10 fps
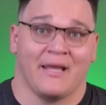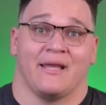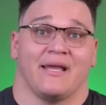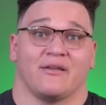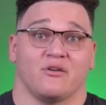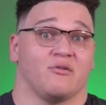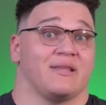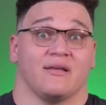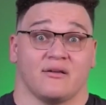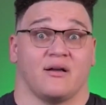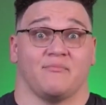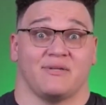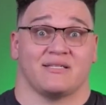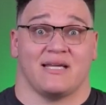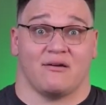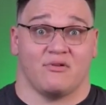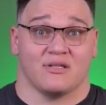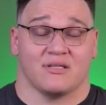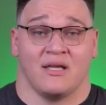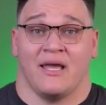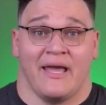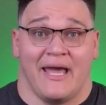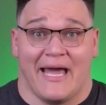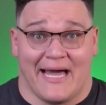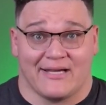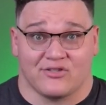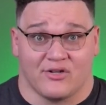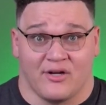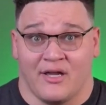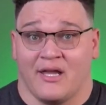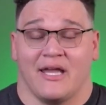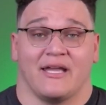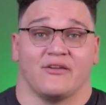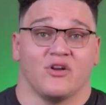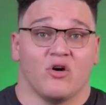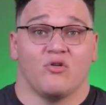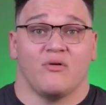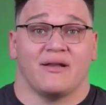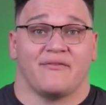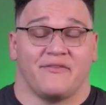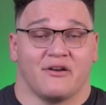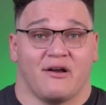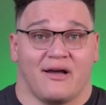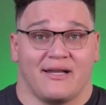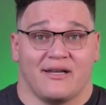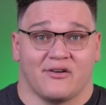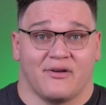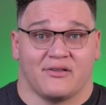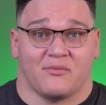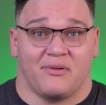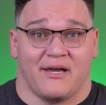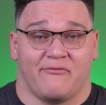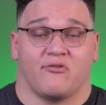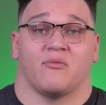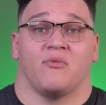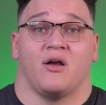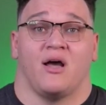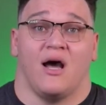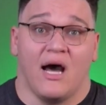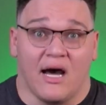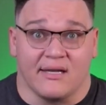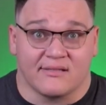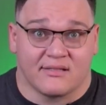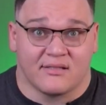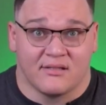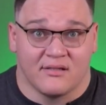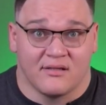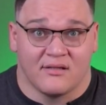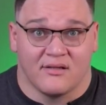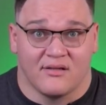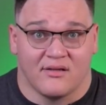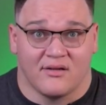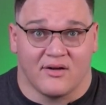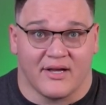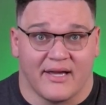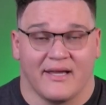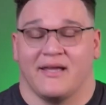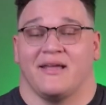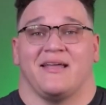And you know what the other company stack was? Azure. And you know who had to figure out how to integrate their platform? Us. Okay?